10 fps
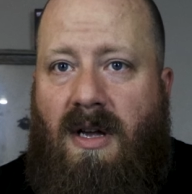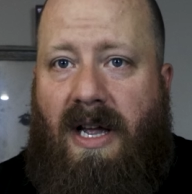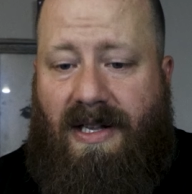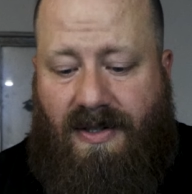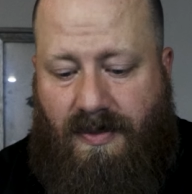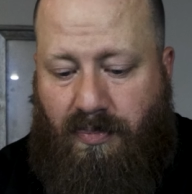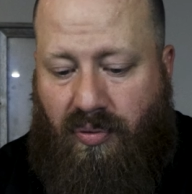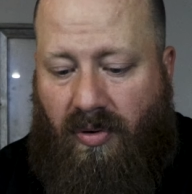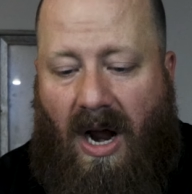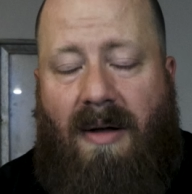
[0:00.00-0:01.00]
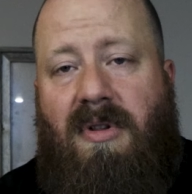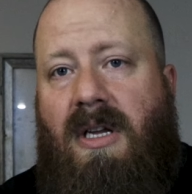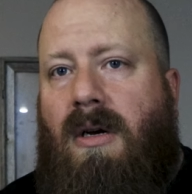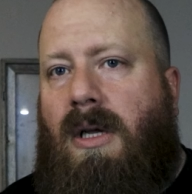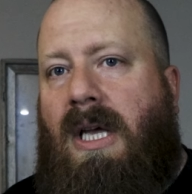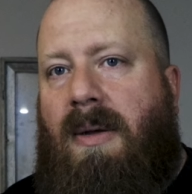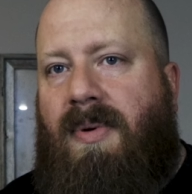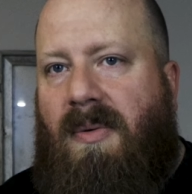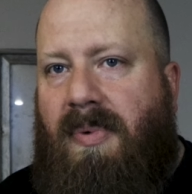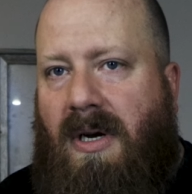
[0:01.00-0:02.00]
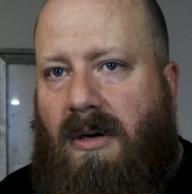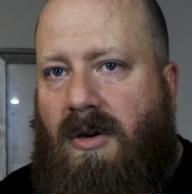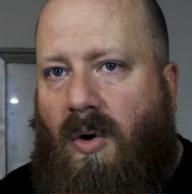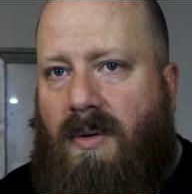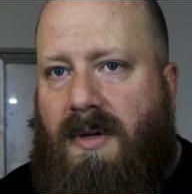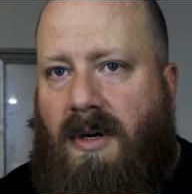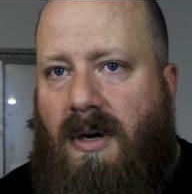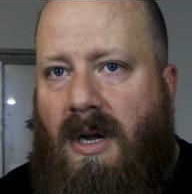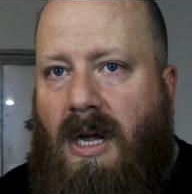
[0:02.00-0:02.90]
It's probably going to keep your beer colder.